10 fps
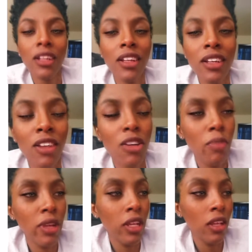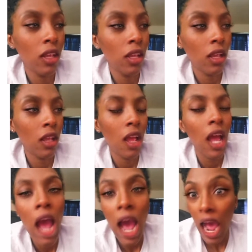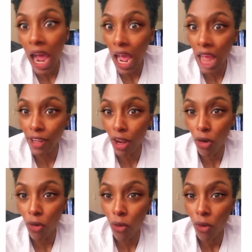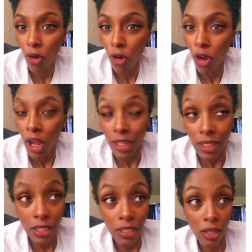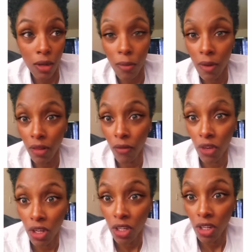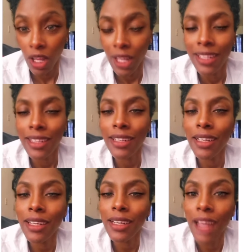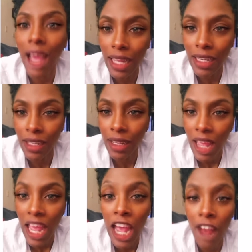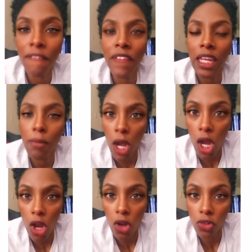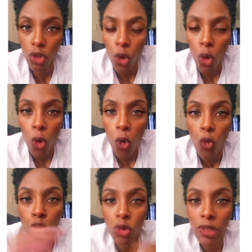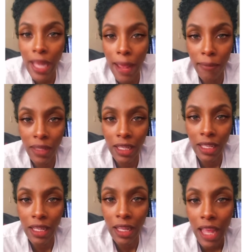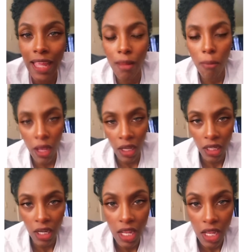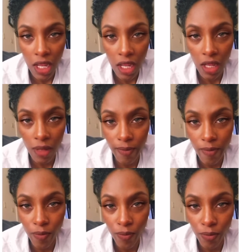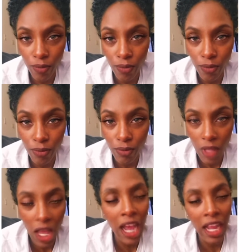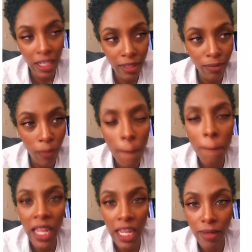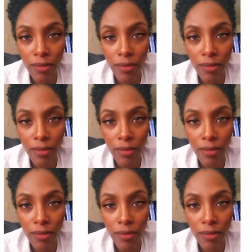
It's gonna be, I know this little motherfucker did not have the balls to slap me in the back of the head. I bet.